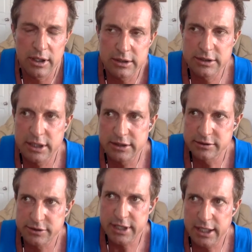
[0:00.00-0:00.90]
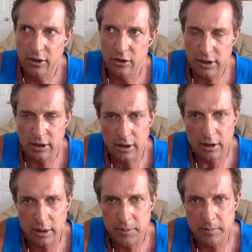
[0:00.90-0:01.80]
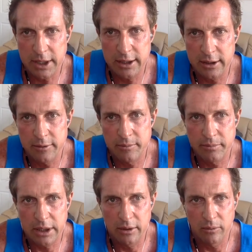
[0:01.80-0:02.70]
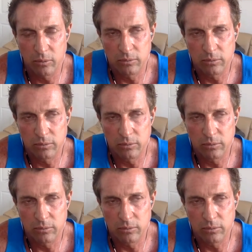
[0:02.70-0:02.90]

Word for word: as I was saying earlier, I mean, my my